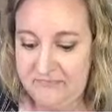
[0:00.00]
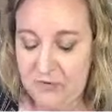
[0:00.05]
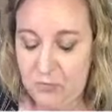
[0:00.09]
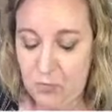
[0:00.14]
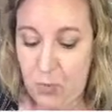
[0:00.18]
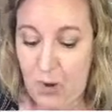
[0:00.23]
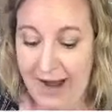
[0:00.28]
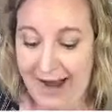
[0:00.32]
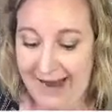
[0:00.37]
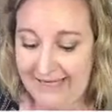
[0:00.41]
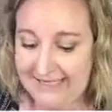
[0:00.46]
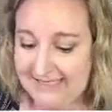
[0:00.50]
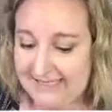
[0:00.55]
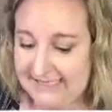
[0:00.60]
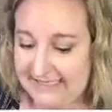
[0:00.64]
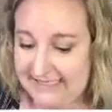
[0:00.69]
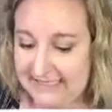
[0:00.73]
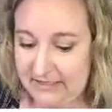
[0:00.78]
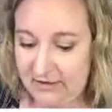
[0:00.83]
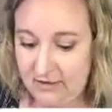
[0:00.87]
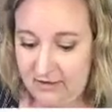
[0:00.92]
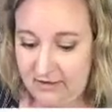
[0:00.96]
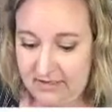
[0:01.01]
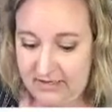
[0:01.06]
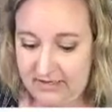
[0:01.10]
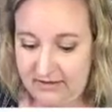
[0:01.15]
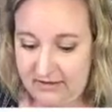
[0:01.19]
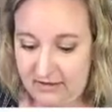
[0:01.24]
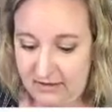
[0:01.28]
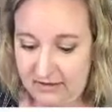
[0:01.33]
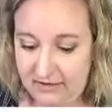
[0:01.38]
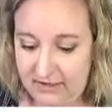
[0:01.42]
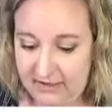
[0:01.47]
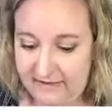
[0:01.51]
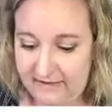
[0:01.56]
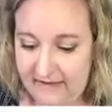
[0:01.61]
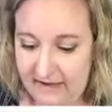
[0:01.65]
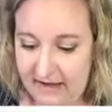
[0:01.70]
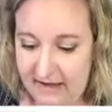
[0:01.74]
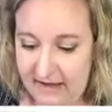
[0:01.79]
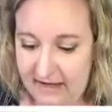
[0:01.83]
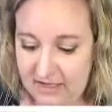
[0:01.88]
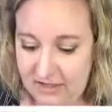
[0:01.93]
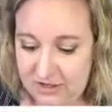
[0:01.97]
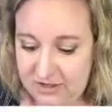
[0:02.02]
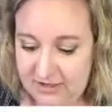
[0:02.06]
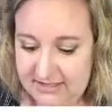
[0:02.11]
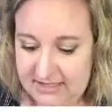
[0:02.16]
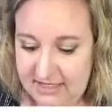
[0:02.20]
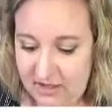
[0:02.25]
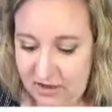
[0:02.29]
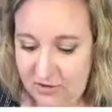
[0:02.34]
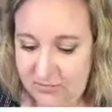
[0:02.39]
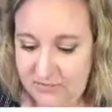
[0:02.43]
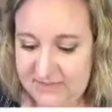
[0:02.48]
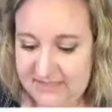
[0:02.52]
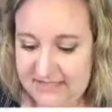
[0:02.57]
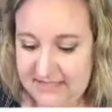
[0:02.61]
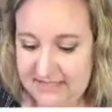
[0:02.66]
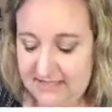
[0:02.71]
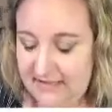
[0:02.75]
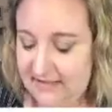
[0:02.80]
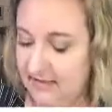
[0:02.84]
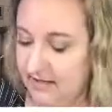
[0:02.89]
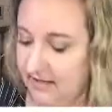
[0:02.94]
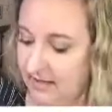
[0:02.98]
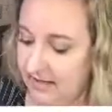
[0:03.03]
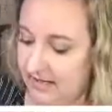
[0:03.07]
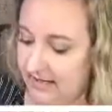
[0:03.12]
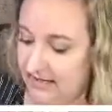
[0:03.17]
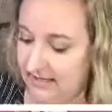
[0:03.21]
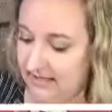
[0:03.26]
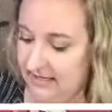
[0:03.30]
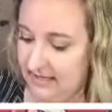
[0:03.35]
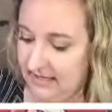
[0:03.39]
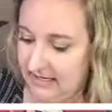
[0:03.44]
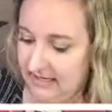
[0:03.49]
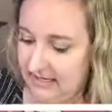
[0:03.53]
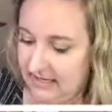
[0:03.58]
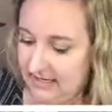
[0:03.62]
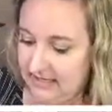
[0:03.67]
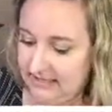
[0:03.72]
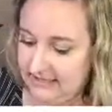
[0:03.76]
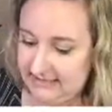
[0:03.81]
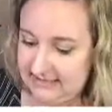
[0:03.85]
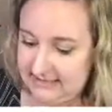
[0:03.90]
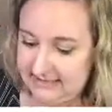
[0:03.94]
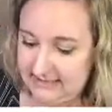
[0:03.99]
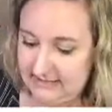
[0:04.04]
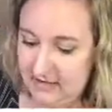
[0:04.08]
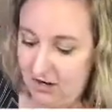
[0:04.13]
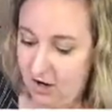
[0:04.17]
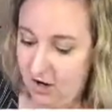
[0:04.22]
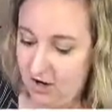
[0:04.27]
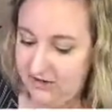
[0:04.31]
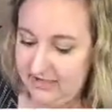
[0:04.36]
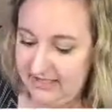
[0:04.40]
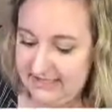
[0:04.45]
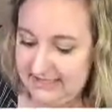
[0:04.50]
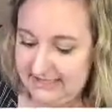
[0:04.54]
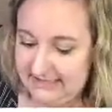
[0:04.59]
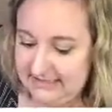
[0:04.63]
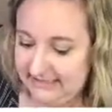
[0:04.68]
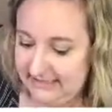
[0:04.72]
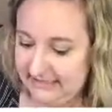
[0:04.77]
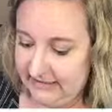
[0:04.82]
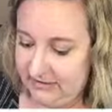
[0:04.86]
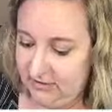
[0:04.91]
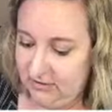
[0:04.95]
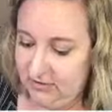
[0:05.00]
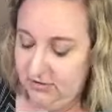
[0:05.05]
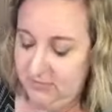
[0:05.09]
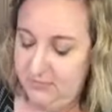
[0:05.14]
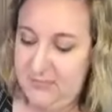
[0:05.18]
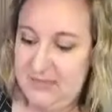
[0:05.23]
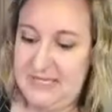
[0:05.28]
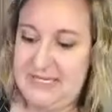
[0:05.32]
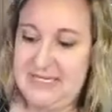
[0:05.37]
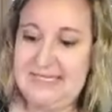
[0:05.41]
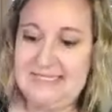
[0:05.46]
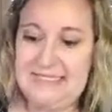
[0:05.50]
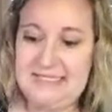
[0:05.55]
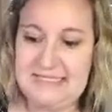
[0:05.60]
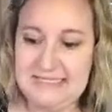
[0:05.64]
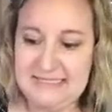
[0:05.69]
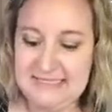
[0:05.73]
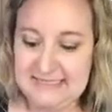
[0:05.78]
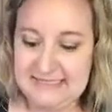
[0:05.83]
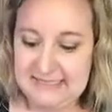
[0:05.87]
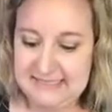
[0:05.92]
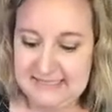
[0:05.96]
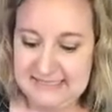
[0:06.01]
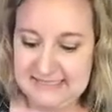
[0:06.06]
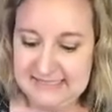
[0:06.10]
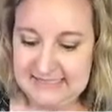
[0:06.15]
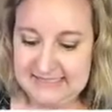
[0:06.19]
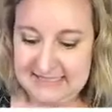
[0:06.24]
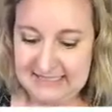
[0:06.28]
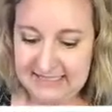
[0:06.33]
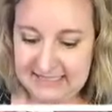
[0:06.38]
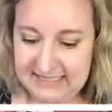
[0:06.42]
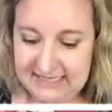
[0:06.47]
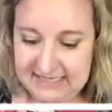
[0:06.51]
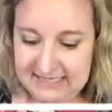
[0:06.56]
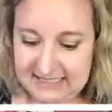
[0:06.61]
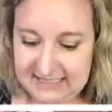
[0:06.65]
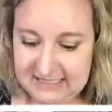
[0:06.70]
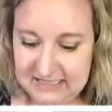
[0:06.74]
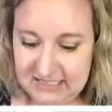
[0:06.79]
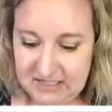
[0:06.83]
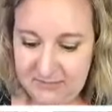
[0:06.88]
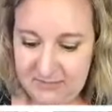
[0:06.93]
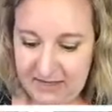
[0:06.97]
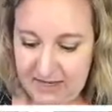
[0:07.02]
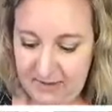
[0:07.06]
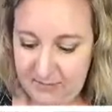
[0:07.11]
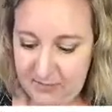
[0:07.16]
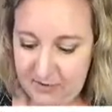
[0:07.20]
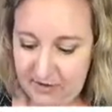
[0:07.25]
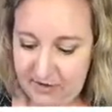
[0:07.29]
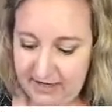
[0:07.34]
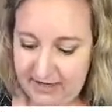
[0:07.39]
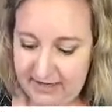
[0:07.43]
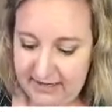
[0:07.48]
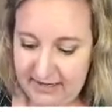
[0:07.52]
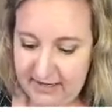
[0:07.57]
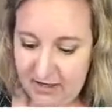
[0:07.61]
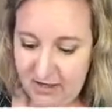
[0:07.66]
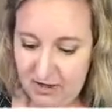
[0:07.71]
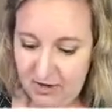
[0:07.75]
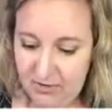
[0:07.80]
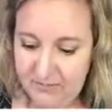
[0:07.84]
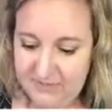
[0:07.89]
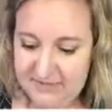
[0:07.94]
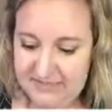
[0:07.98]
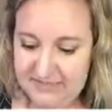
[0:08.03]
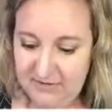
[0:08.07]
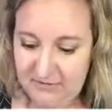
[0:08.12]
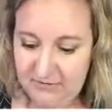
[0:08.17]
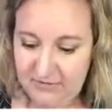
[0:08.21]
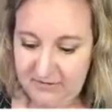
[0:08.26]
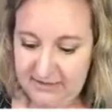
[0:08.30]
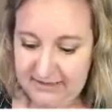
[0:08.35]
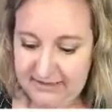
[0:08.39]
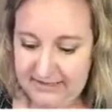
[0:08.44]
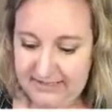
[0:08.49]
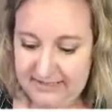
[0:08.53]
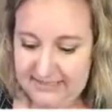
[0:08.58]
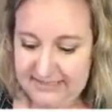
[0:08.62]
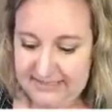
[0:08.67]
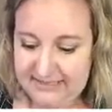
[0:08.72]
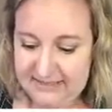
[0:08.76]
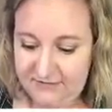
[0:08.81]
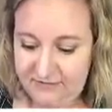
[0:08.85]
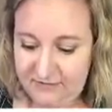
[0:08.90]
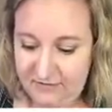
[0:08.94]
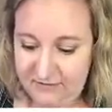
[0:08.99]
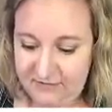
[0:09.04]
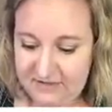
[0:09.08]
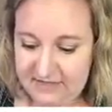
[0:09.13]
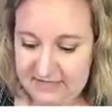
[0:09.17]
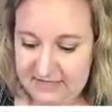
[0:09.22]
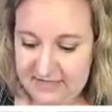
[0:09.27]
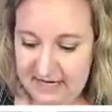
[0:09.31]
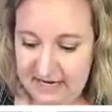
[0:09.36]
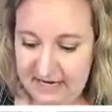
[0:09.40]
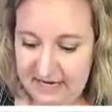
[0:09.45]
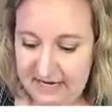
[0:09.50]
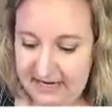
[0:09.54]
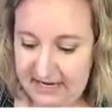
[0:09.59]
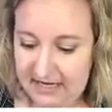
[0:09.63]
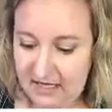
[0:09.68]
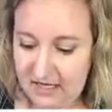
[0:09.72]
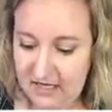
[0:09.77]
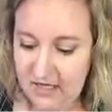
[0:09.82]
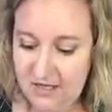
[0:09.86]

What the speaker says: waxy or anything like that. It just helps it not, all these little pieces stick into the paper, and it helps it release from the die